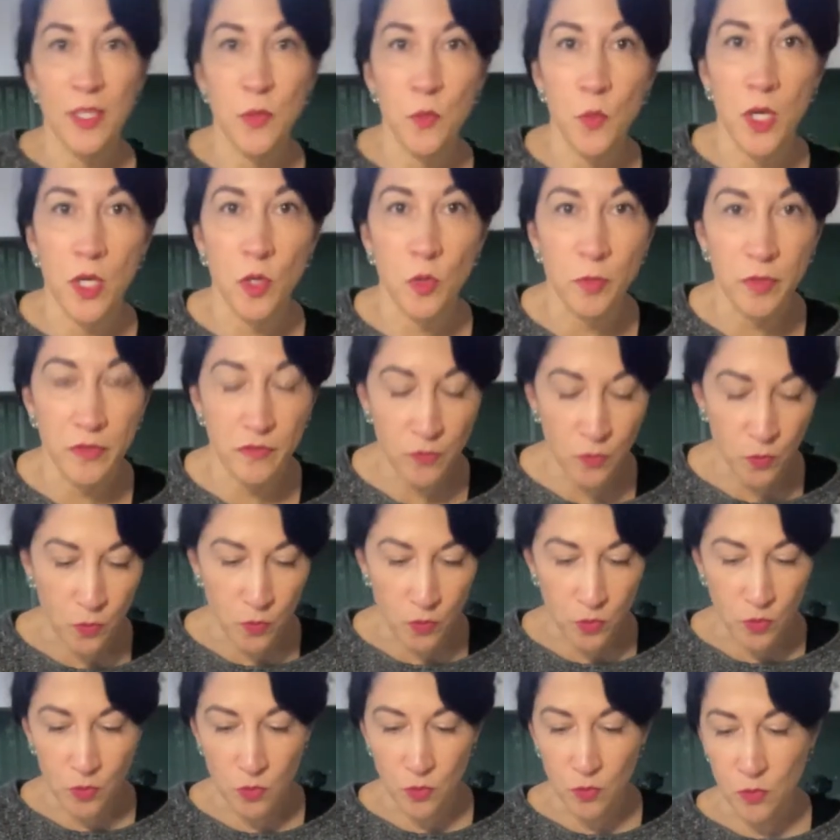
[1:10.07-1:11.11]
well before
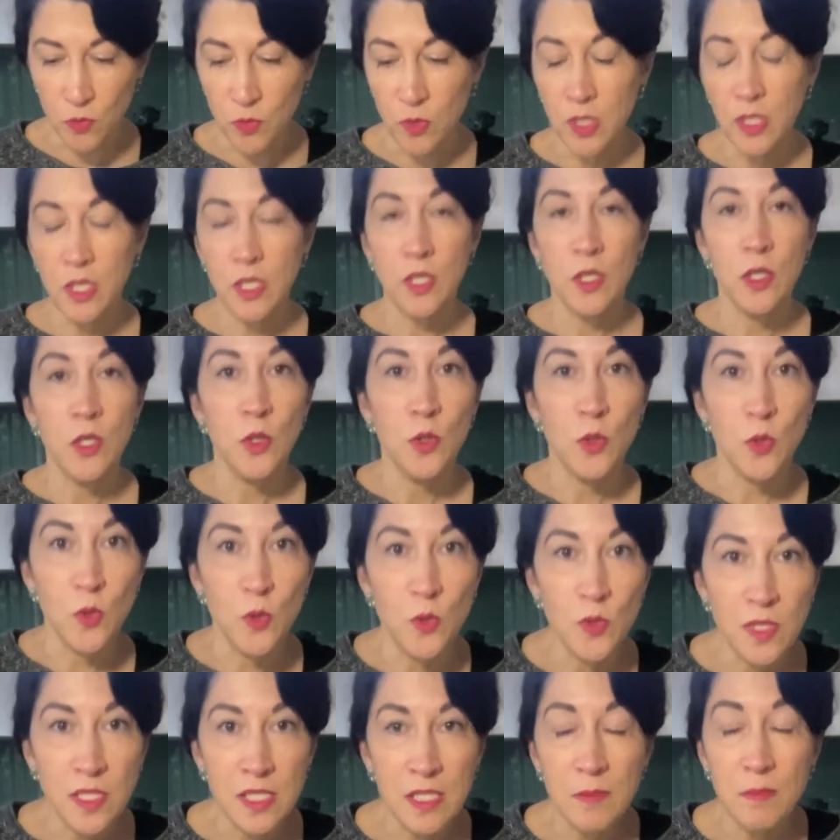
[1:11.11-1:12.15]
you
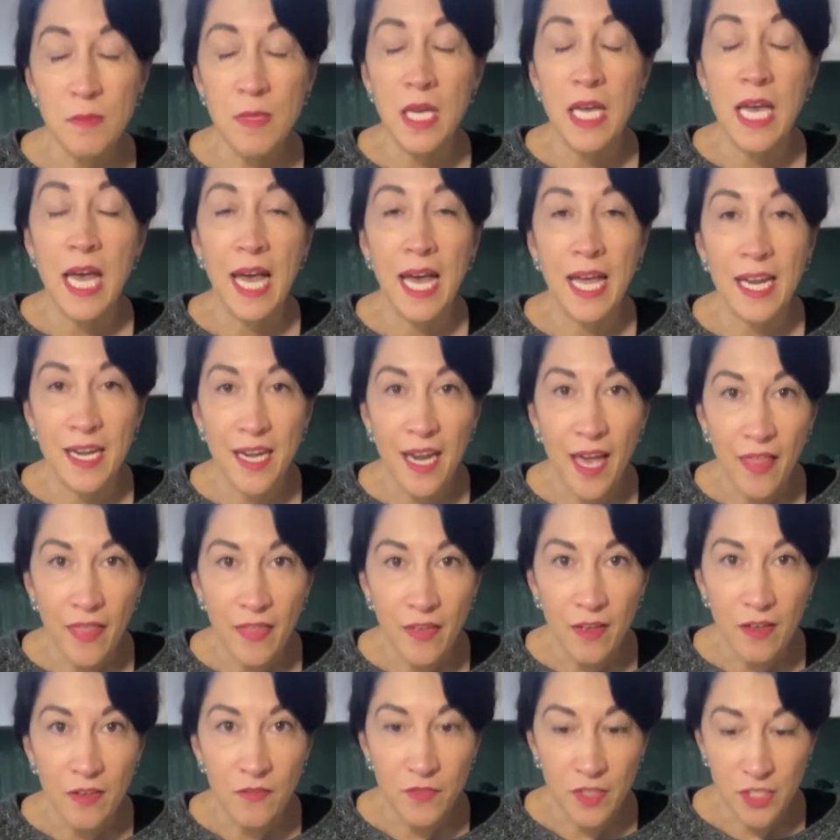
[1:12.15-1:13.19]
use them.
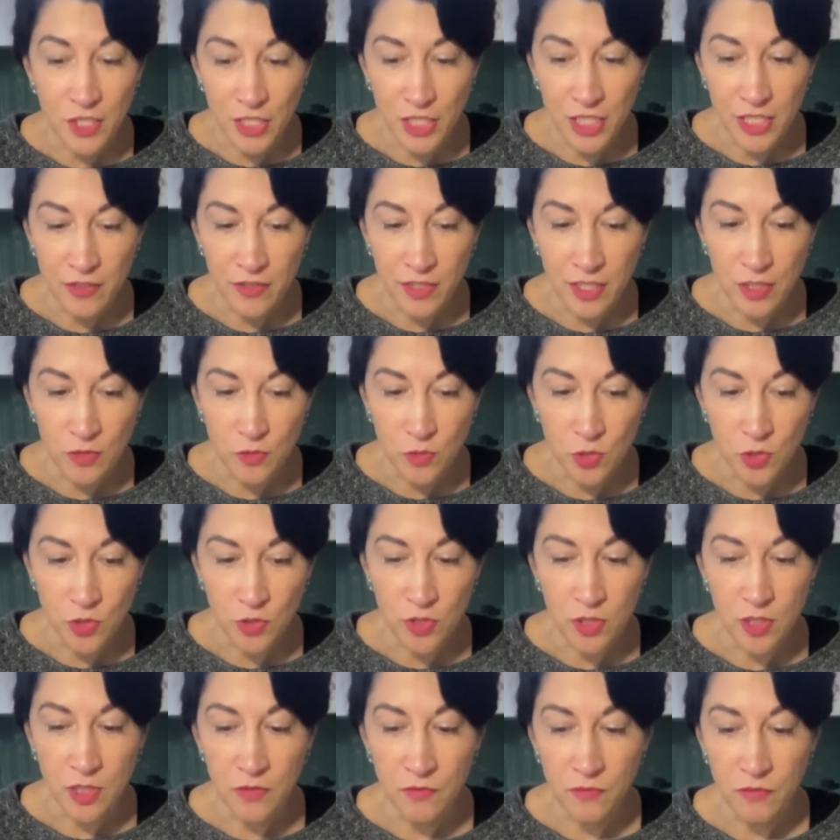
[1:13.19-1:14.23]
Another vegetarian
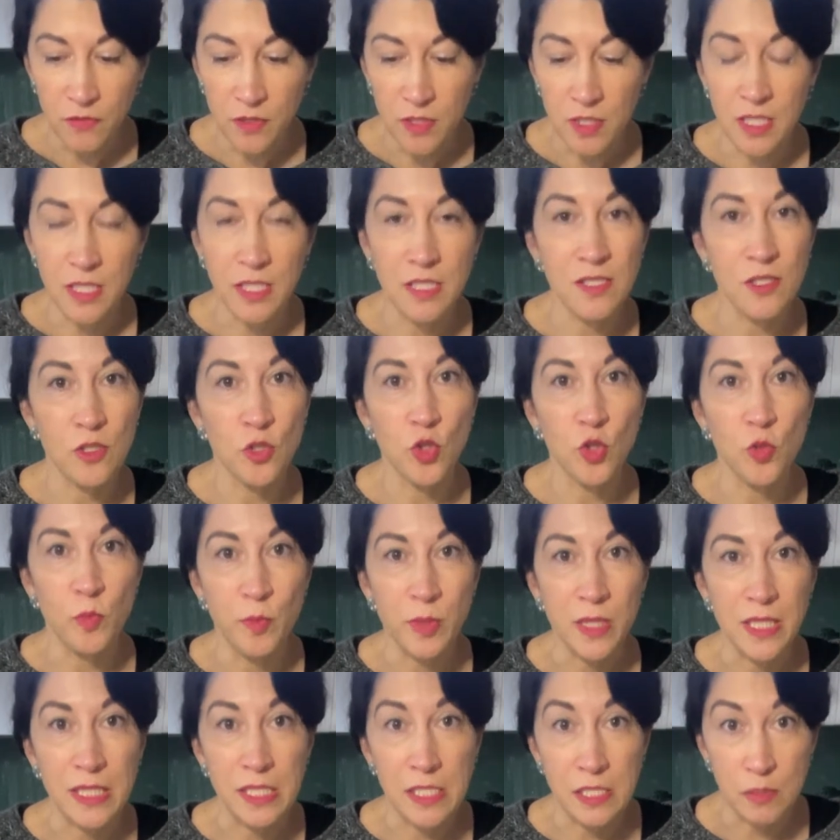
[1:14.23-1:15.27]
alternative for this could
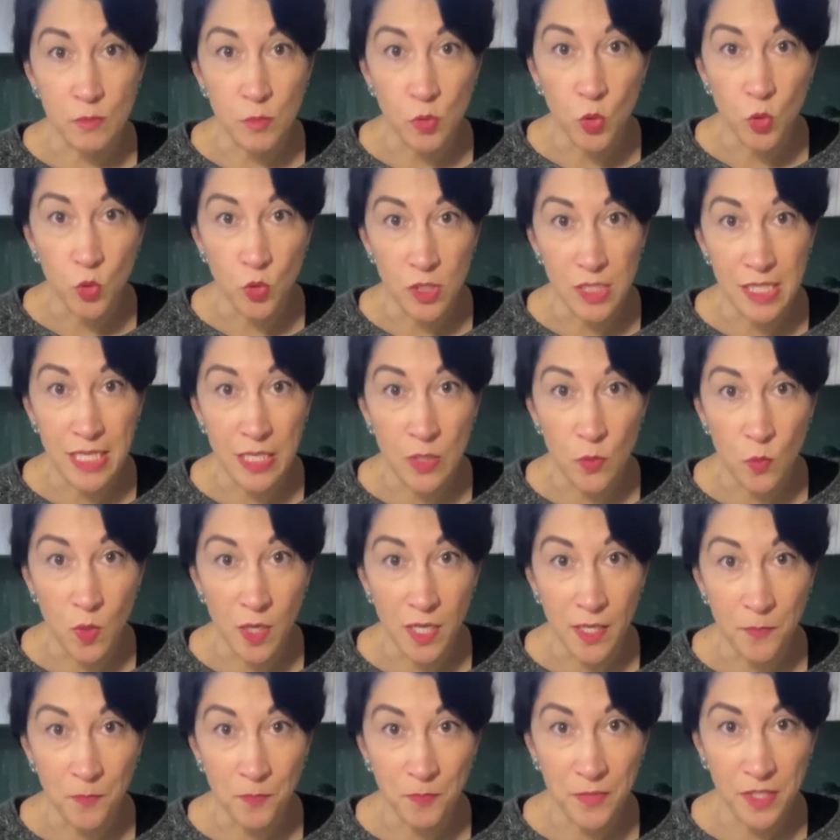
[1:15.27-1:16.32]
be some cooked
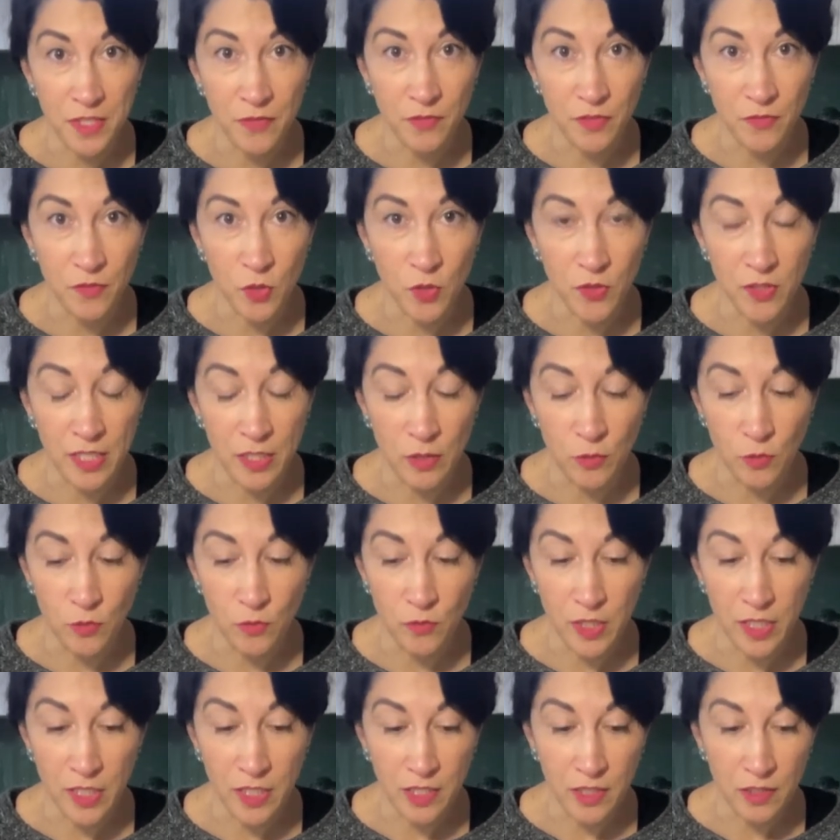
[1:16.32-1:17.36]
quinoa, if you've got that
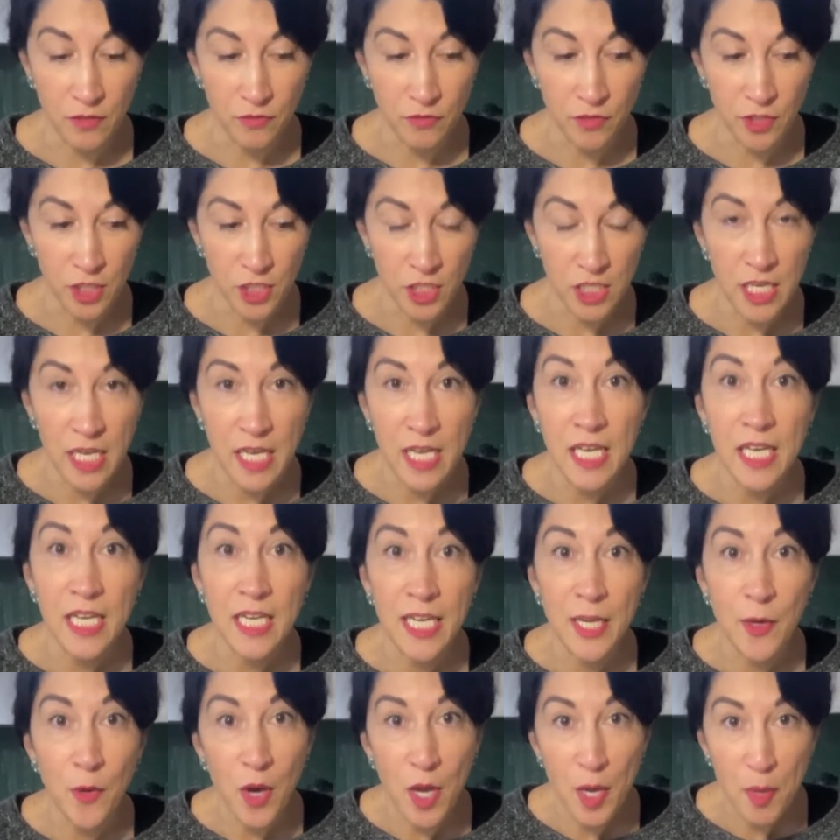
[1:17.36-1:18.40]
already in the fridge.
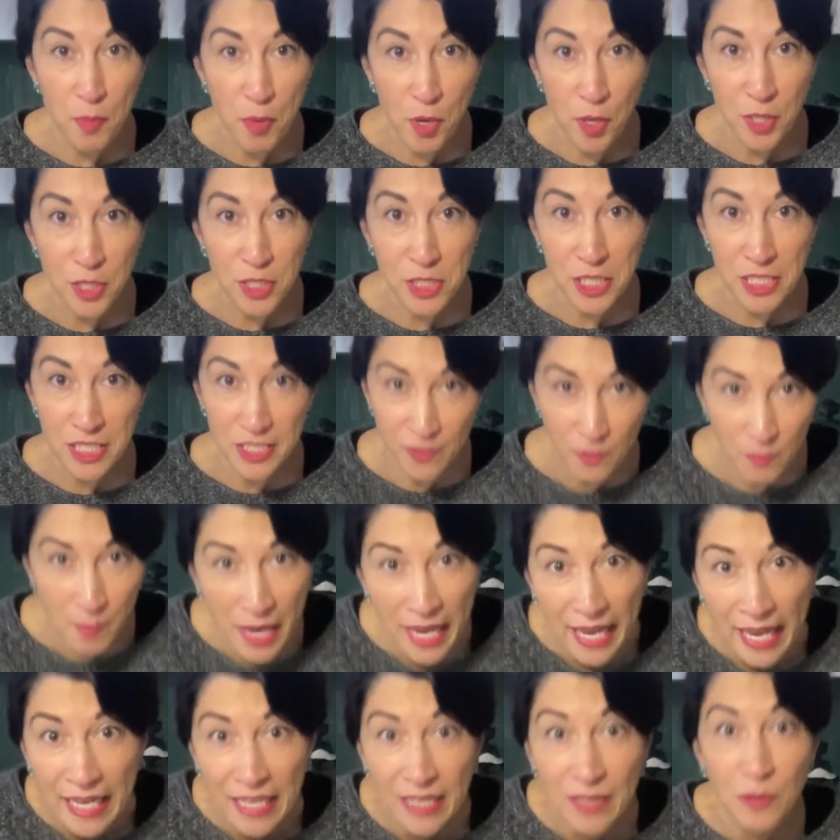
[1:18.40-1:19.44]
Now, I apologize for my
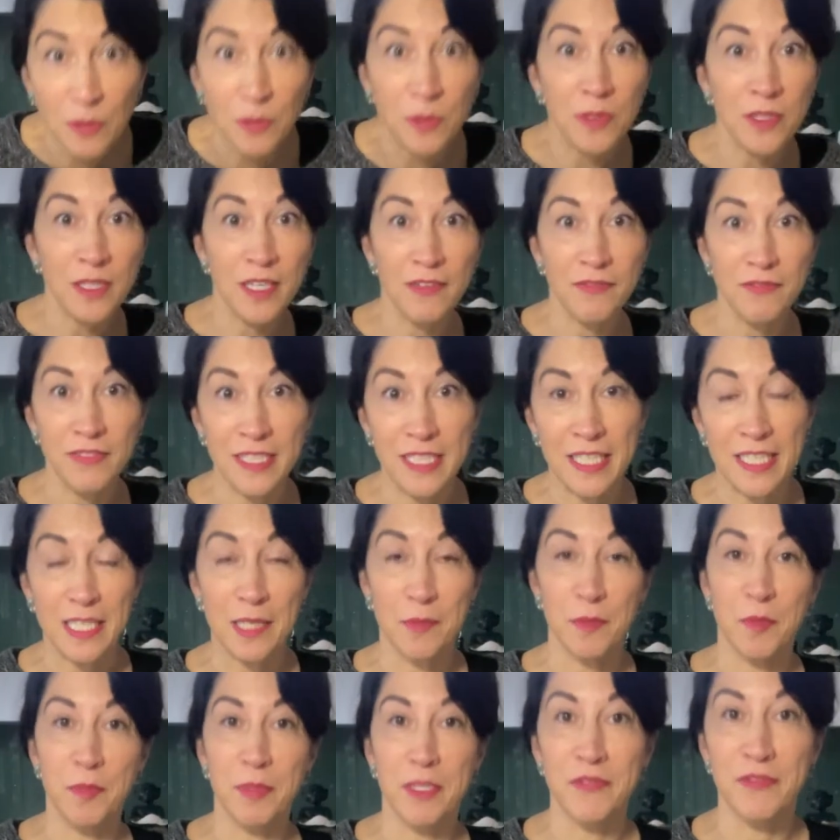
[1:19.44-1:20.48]
angle. I feel like I'm
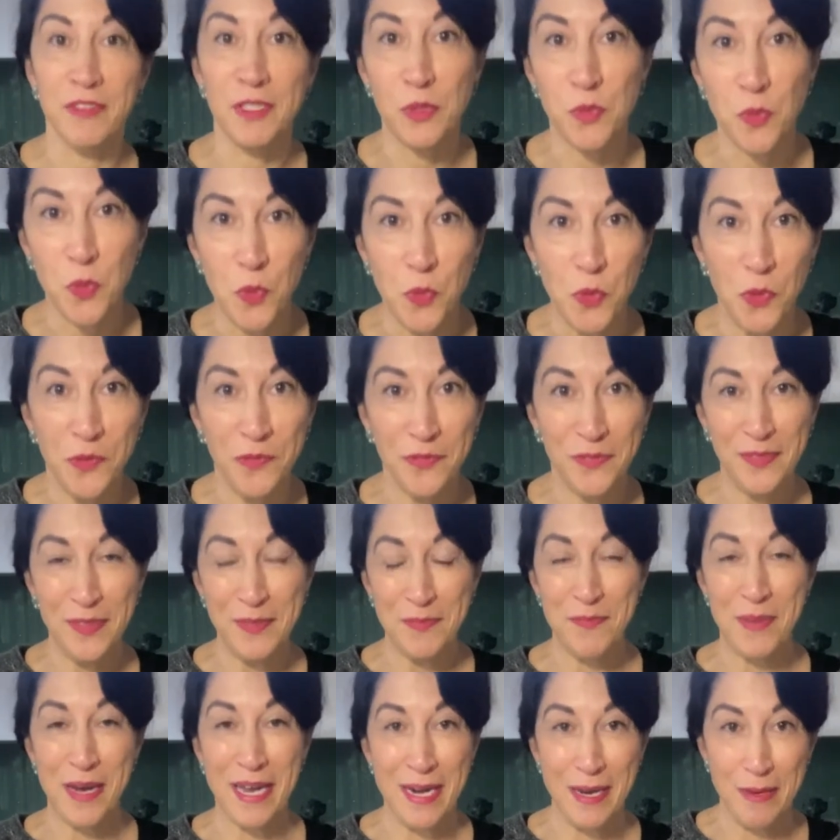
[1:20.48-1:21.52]
a bit of a dwarf,
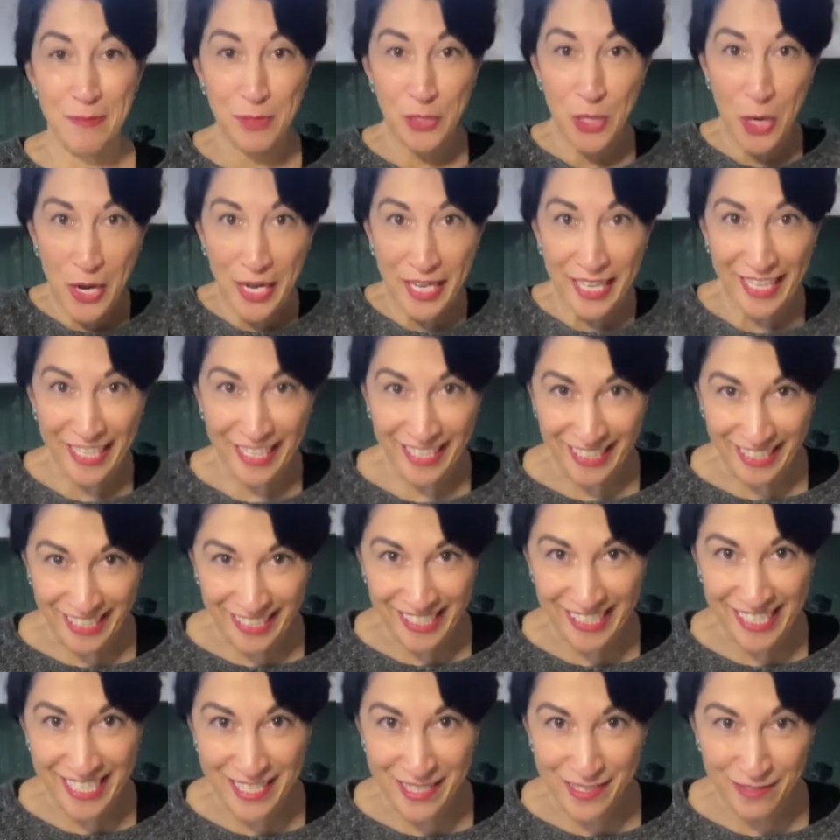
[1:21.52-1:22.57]
but I'm trying to get you to
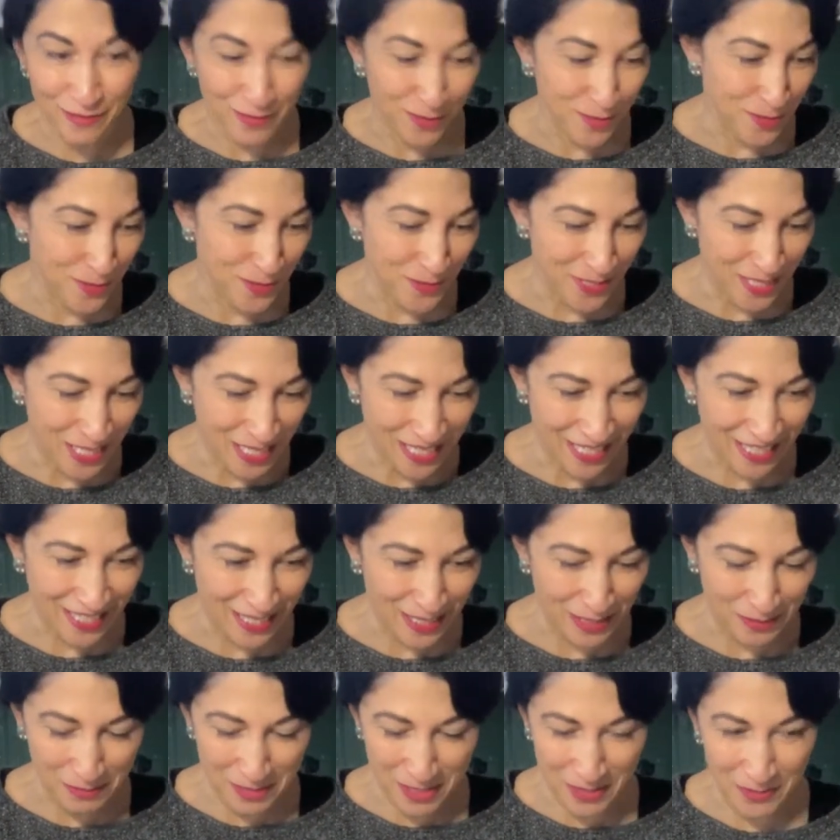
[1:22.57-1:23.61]
see the food
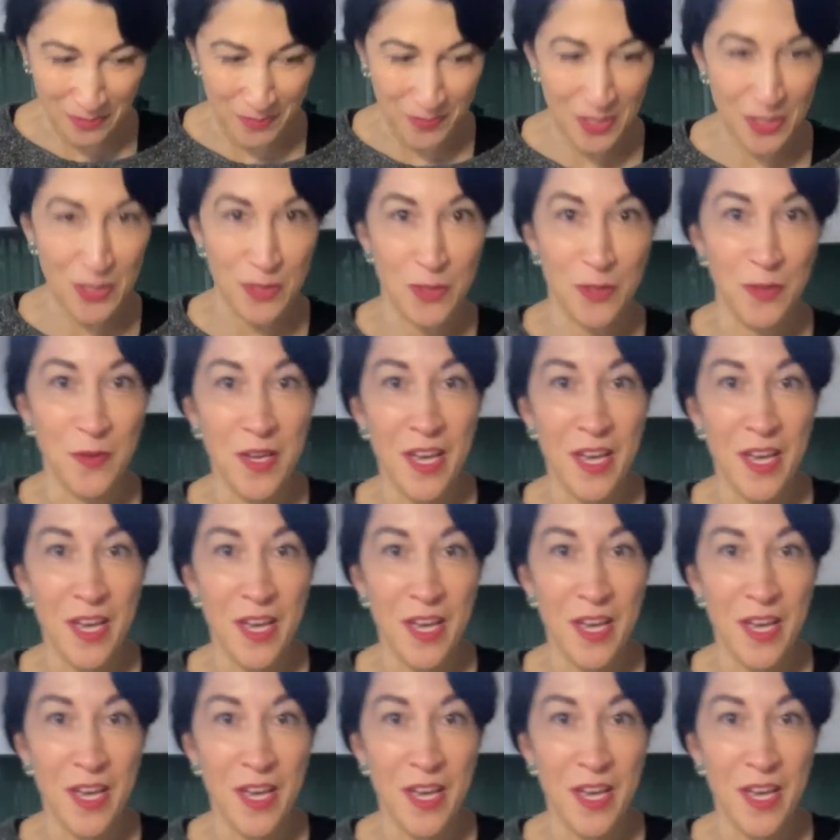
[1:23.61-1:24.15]
as well. So